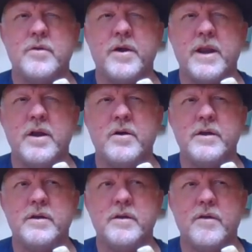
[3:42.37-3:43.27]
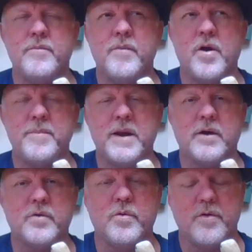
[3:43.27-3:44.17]
99 might have been
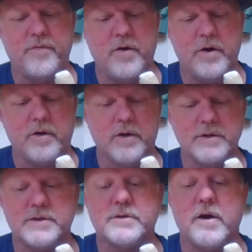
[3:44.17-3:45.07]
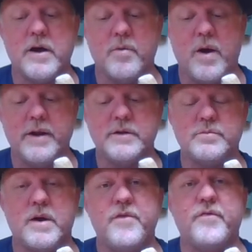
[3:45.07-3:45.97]
a quarter final. Australia won,
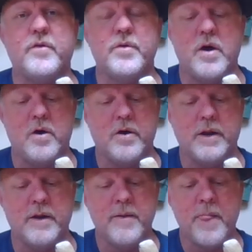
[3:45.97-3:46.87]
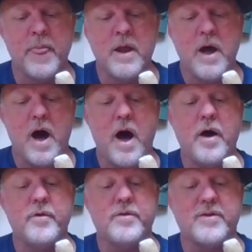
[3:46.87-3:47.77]
24-9.
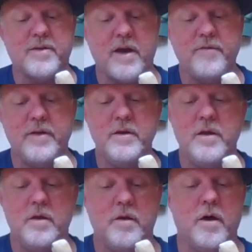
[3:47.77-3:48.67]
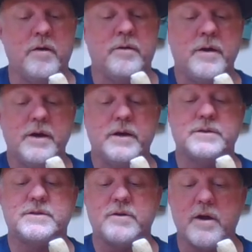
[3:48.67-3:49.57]
07,
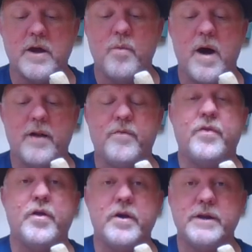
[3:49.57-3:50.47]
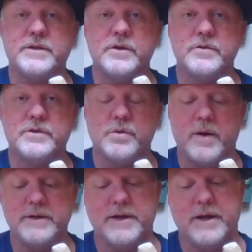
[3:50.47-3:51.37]
Australia won,
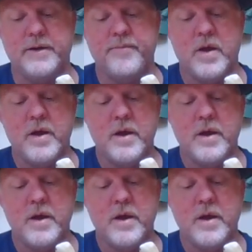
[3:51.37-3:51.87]
32-20.